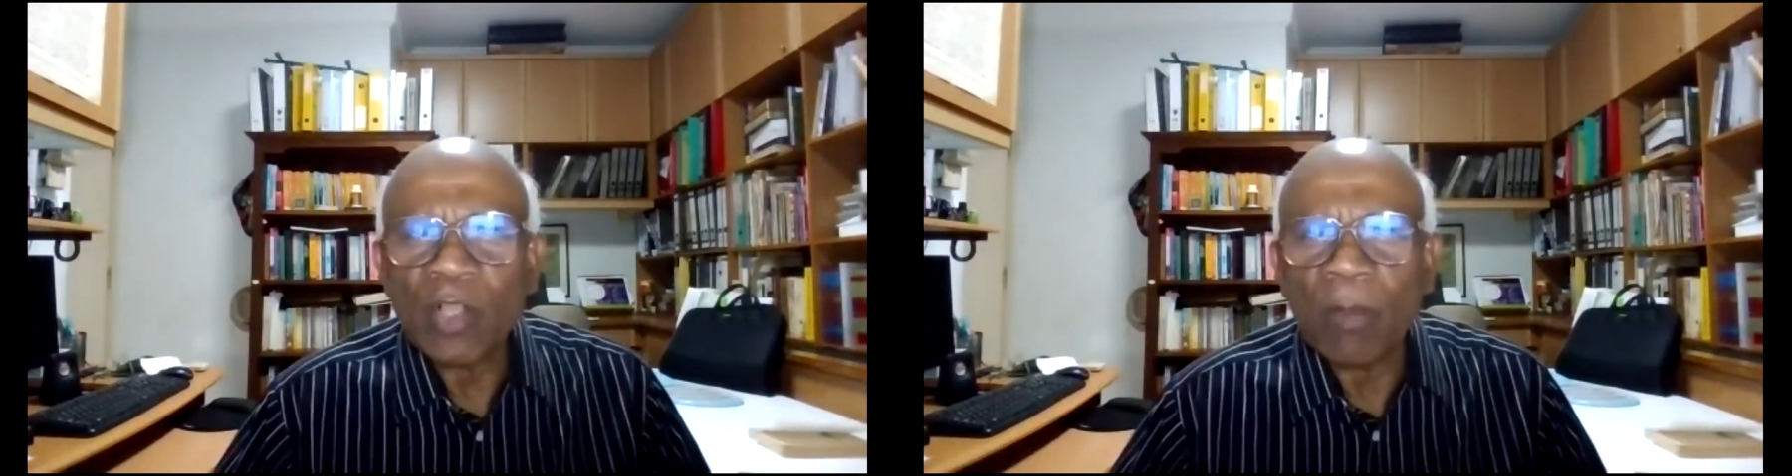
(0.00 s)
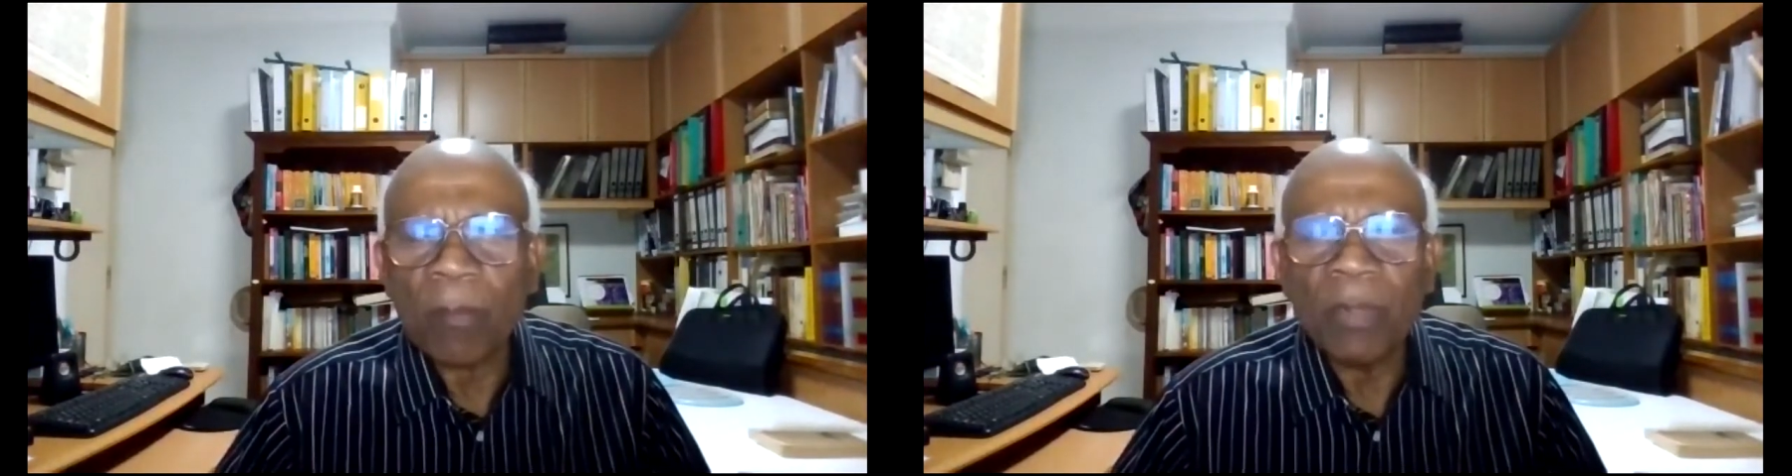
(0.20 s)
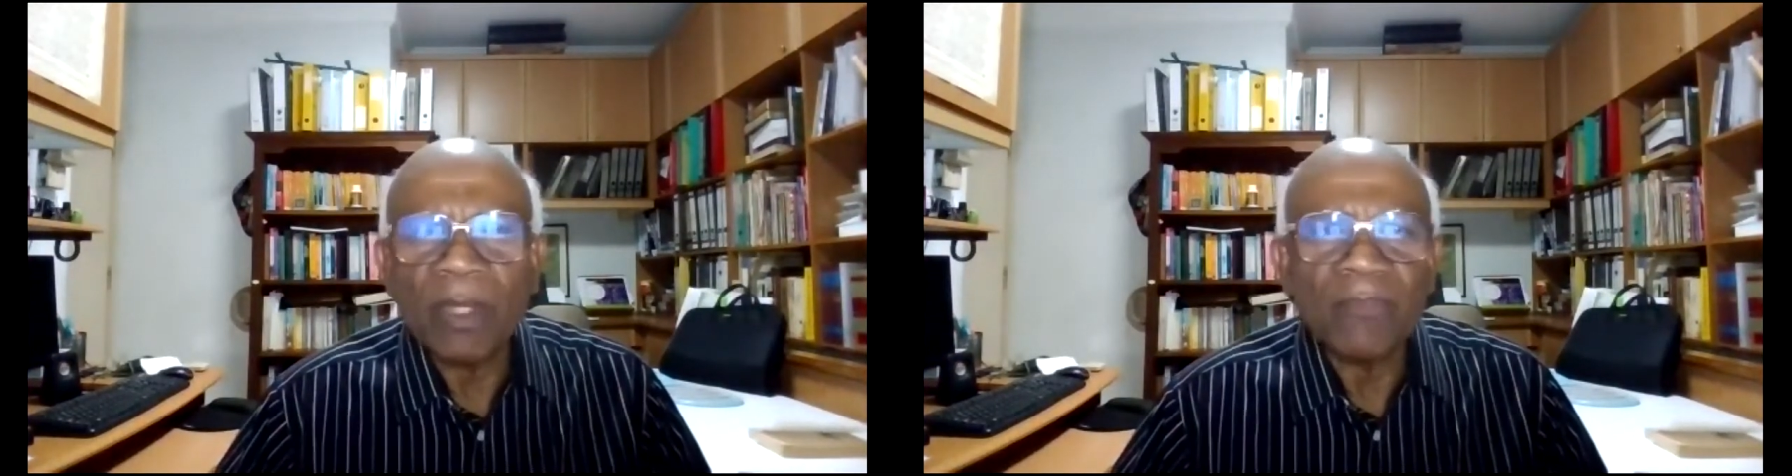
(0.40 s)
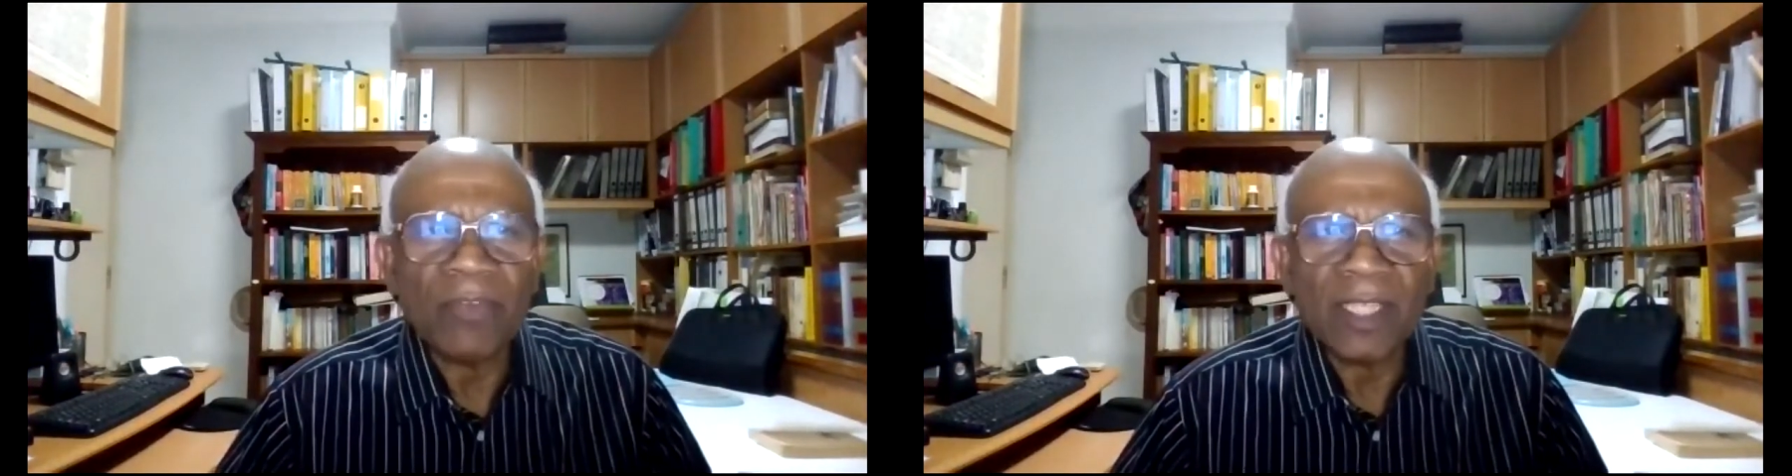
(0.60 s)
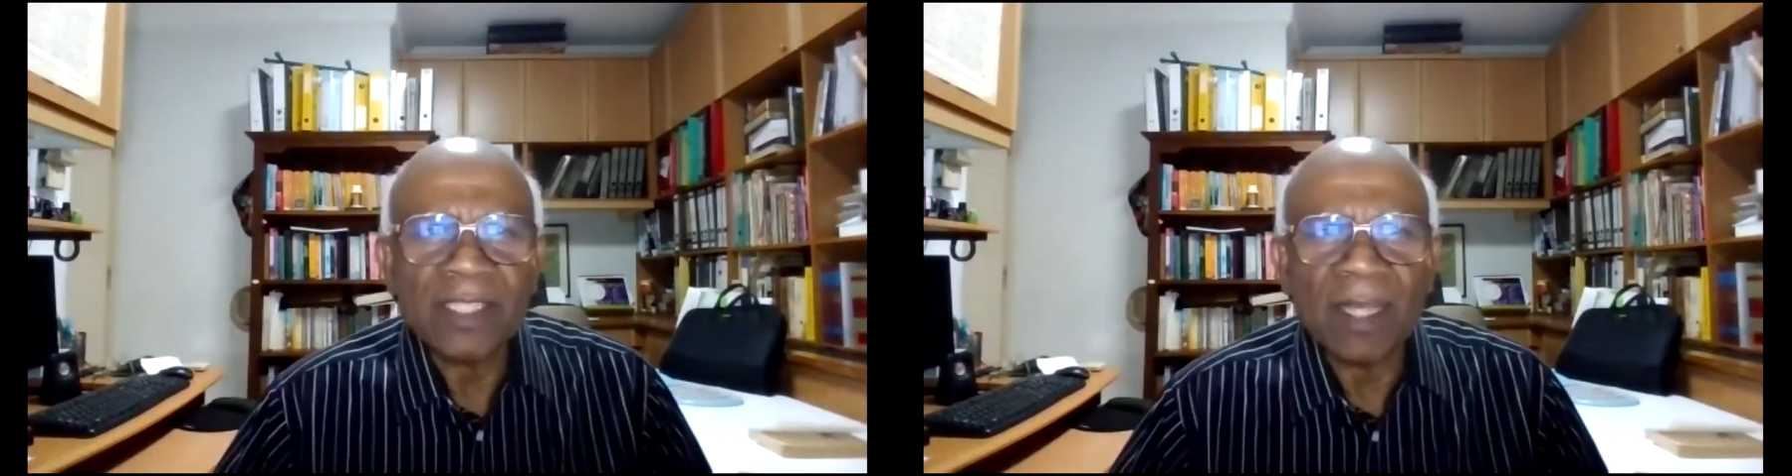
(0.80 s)
Copper,
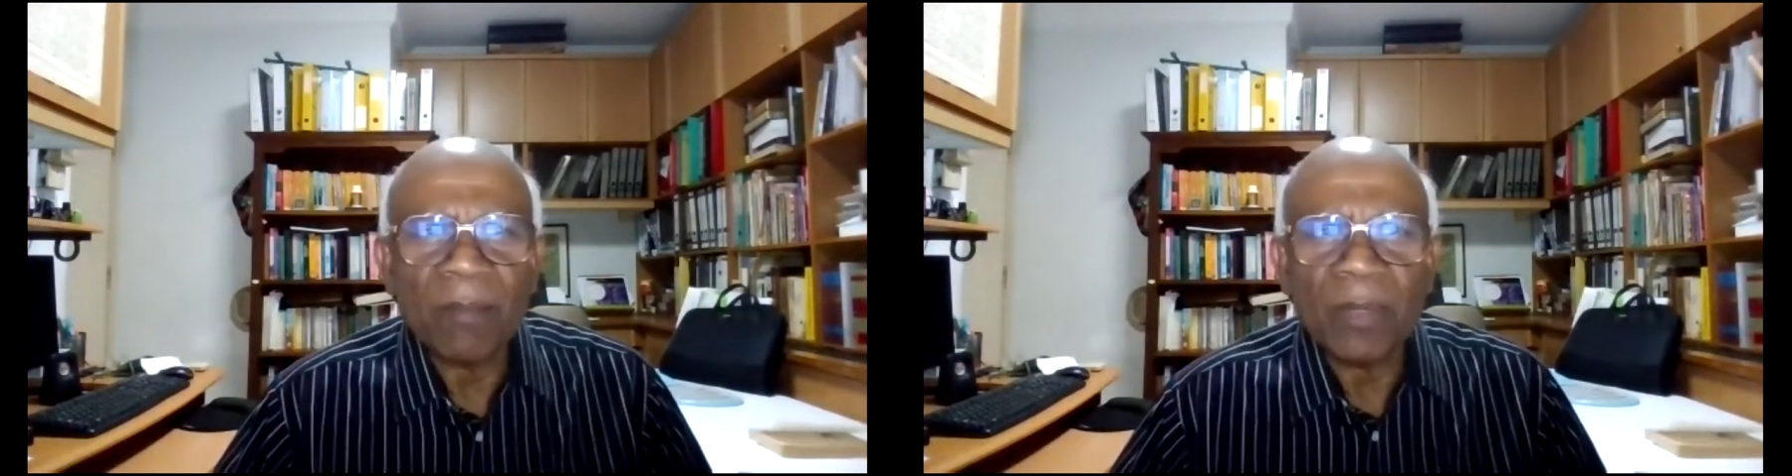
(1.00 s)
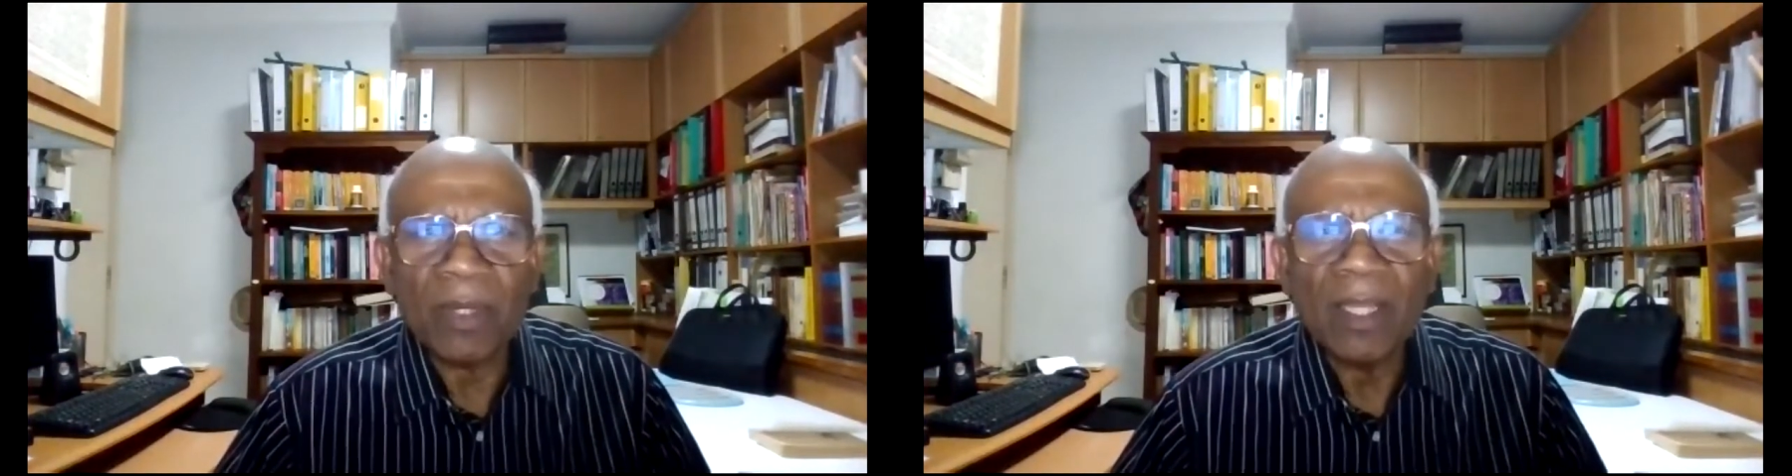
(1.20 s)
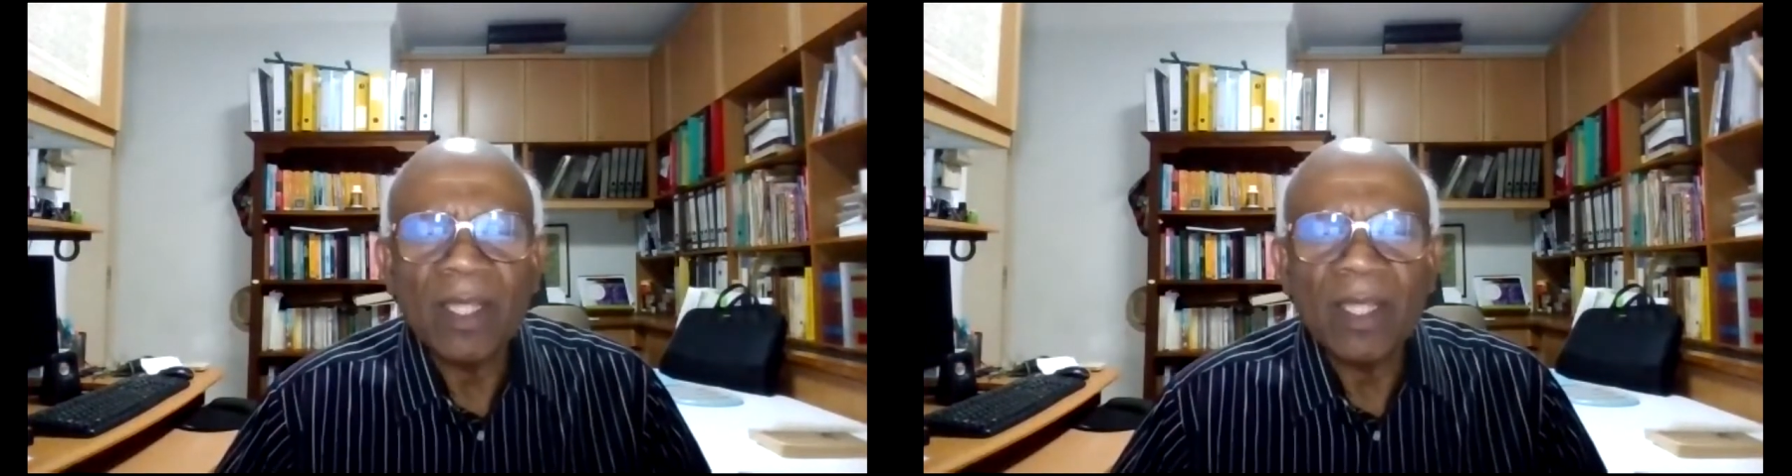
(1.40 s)
for example,